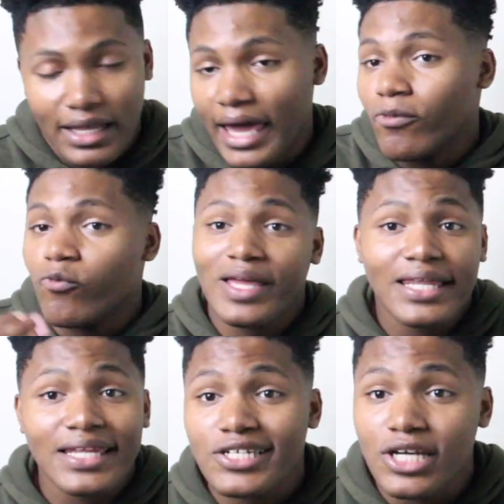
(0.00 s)
Like
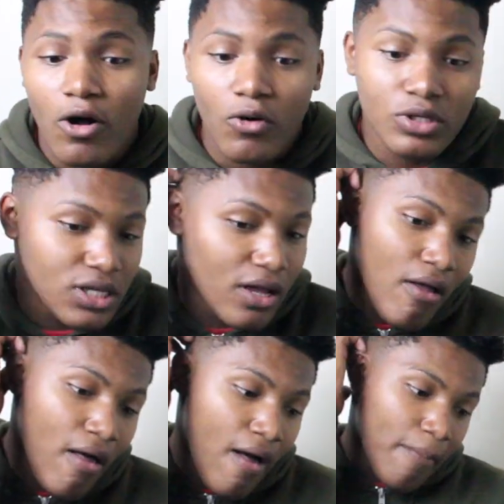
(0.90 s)
weekly shows.
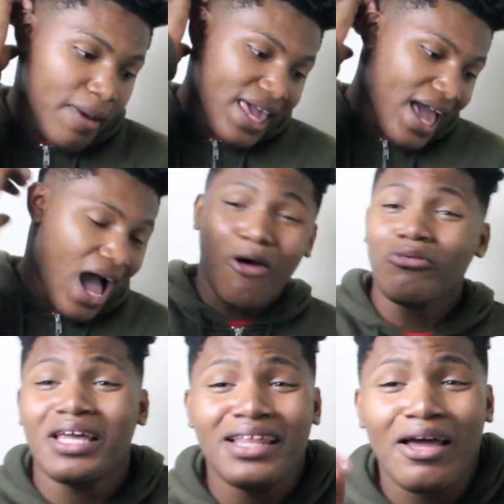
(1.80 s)
But yeah, I
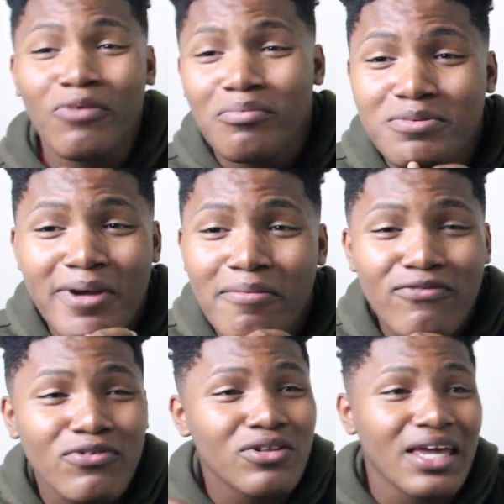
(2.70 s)
don't think that women's
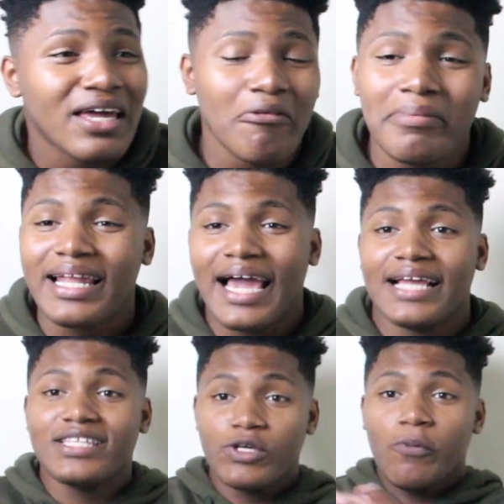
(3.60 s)
pay-per-view thing gonna be
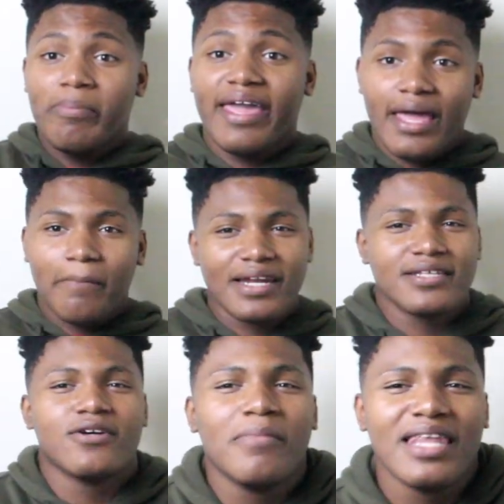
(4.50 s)
like too big, but
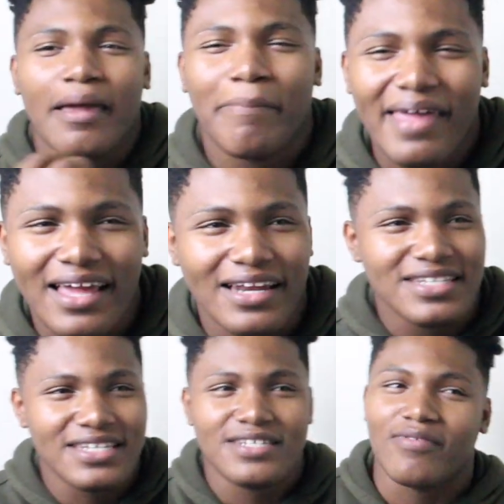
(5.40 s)
it's gonna be like big in
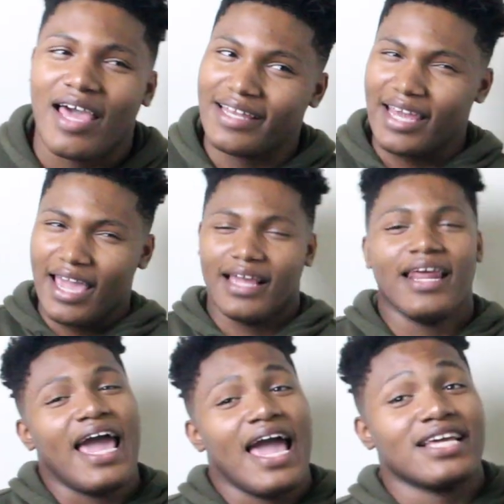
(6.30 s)
the sense of like, dang,
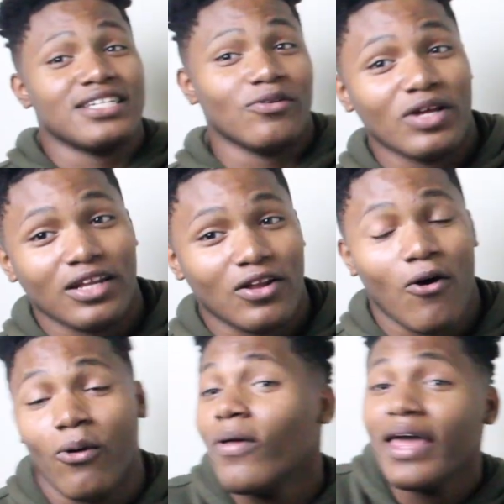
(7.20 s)
they actually went
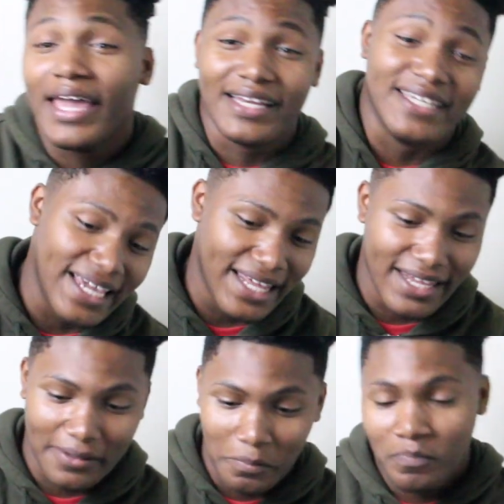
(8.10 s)
along and did
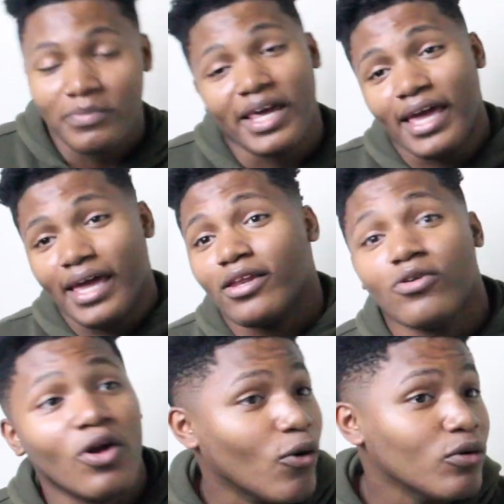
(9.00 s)
it. And
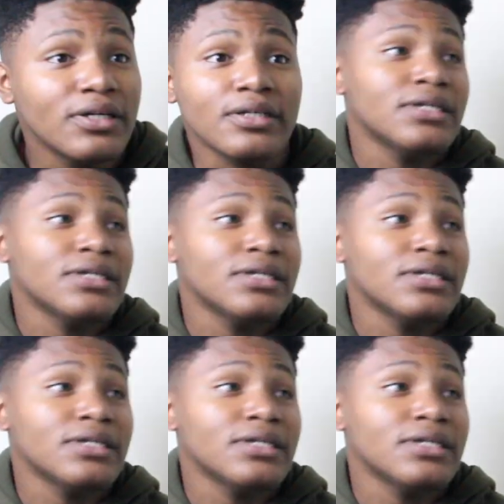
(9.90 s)
you know,